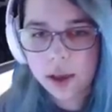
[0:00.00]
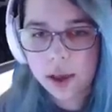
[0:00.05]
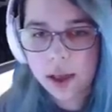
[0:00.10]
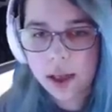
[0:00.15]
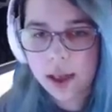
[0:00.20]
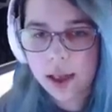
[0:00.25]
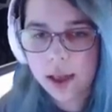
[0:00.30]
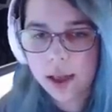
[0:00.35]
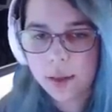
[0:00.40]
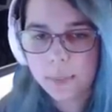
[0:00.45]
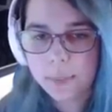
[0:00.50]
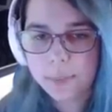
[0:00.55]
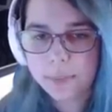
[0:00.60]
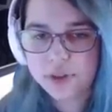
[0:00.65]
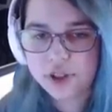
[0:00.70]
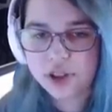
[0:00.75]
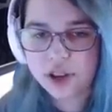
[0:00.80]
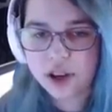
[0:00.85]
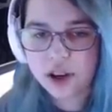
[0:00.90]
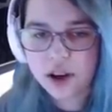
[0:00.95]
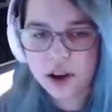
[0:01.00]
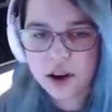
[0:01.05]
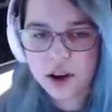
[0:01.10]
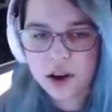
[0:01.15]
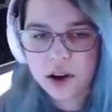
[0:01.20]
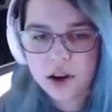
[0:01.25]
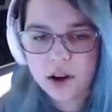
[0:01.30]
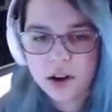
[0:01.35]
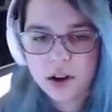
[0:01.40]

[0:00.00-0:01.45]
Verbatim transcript: Remember how we jumped through the top?